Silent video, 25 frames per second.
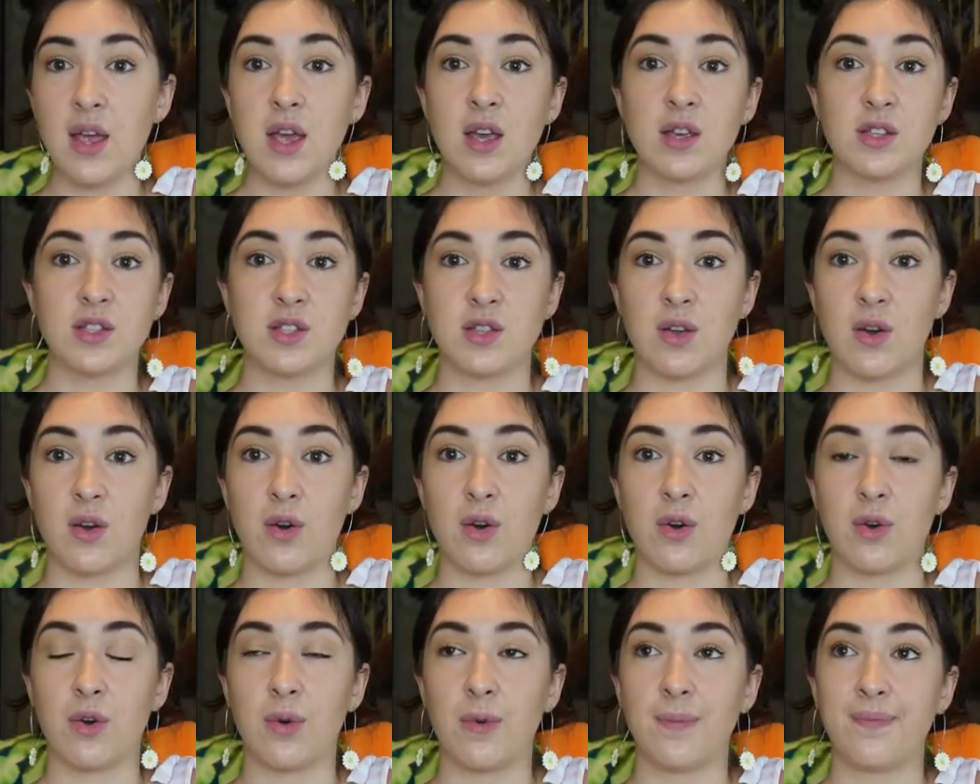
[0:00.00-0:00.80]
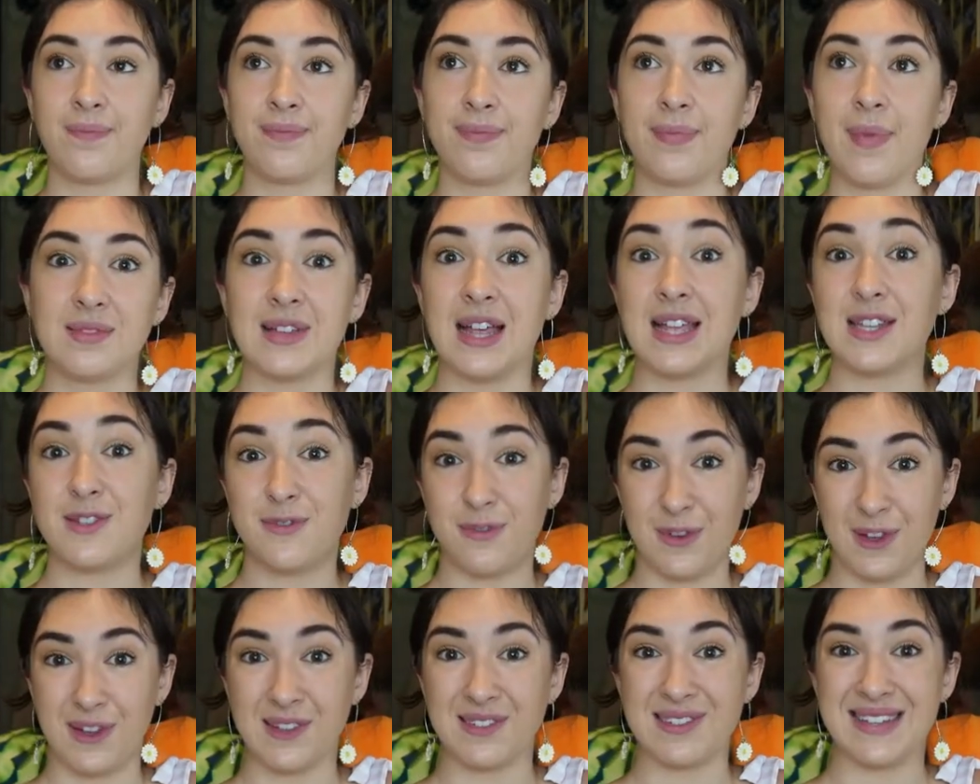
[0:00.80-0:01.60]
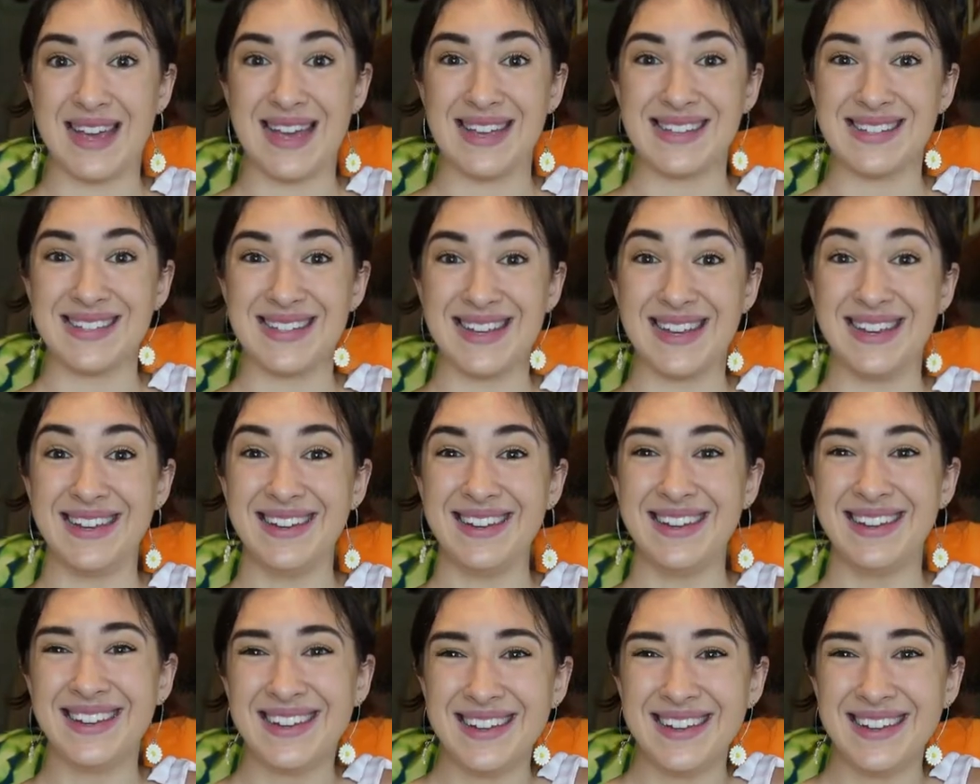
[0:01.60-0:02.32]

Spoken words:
So let's field test it.